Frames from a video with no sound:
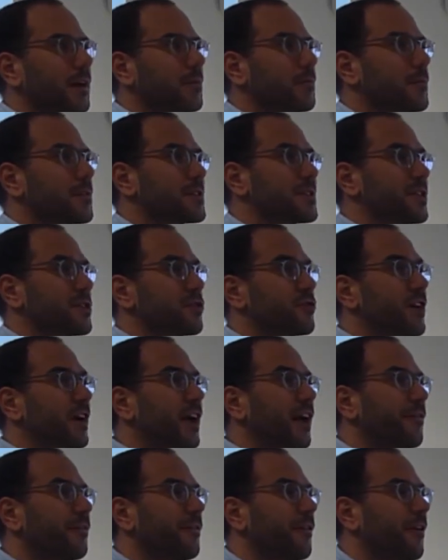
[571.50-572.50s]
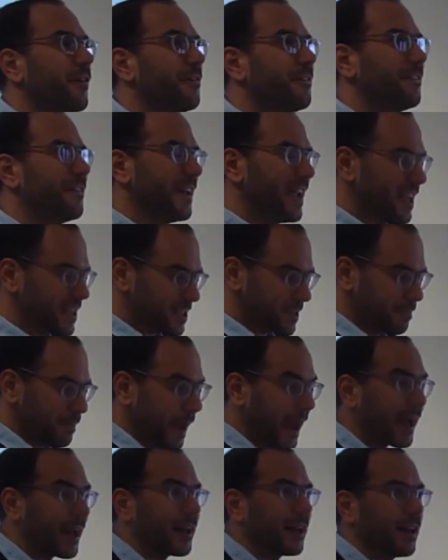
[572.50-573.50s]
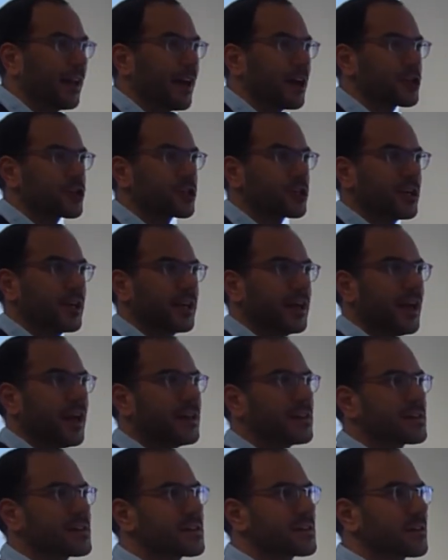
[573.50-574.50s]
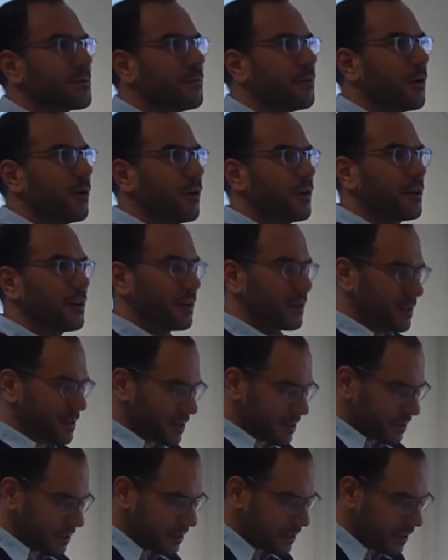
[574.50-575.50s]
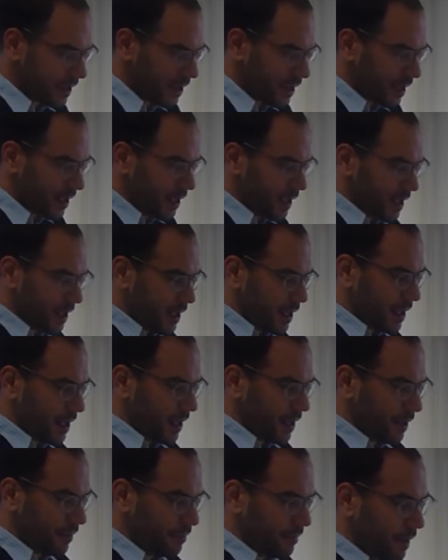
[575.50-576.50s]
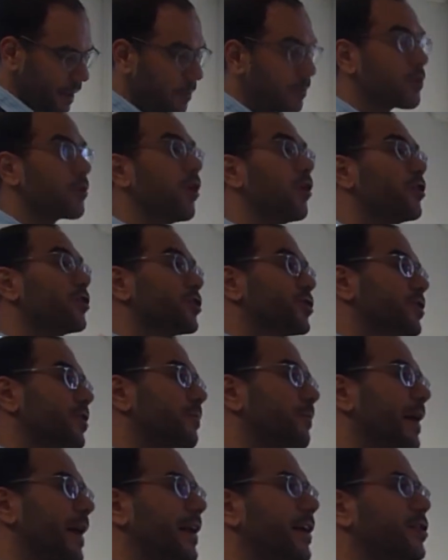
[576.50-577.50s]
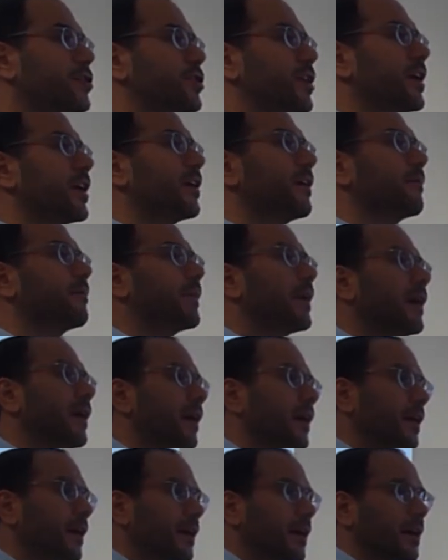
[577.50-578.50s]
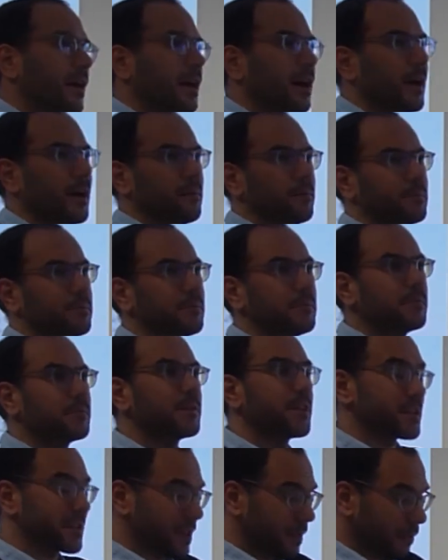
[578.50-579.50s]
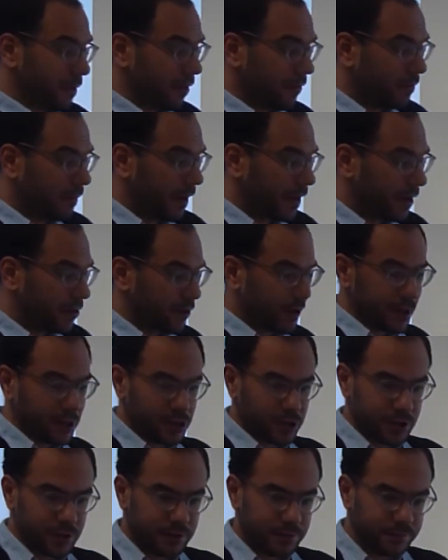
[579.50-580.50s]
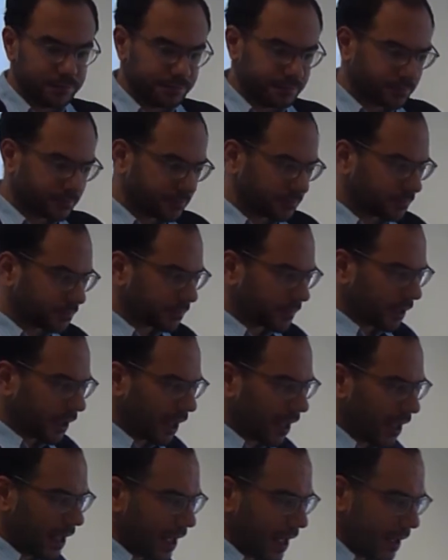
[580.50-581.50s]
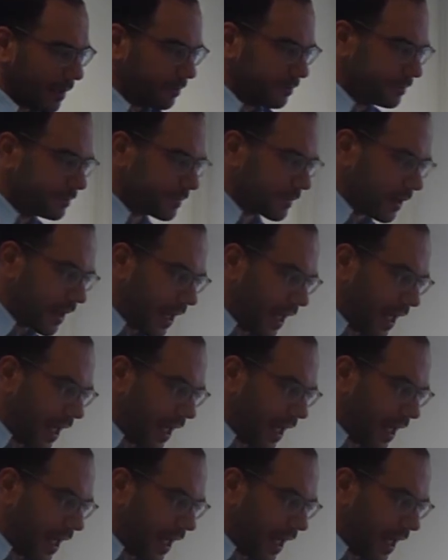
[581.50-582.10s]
was the trigger for fierce backlash against Merkel's approach to managing the summer of migration. And